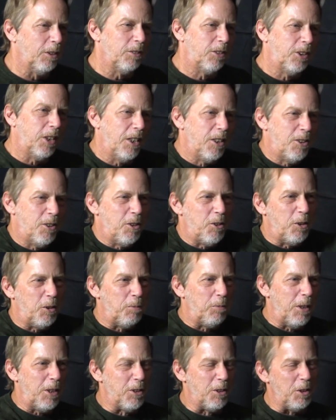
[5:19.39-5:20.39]
changes
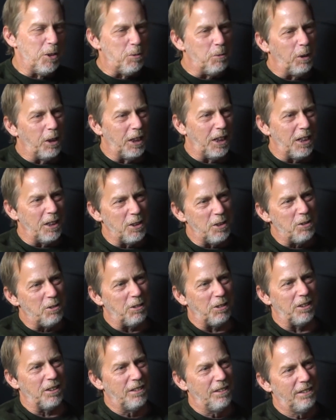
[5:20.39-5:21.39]
in business plans
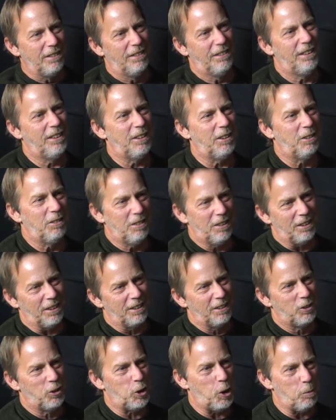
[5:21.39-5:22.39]
for
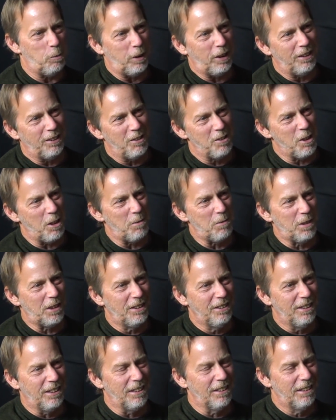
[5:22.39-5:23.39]
like shipping or
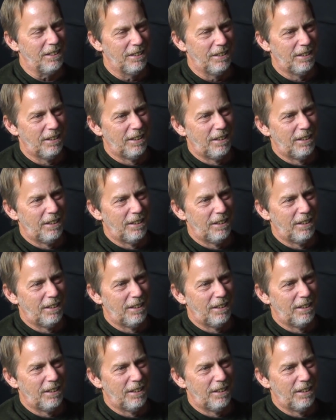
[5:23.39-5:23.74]
something. Like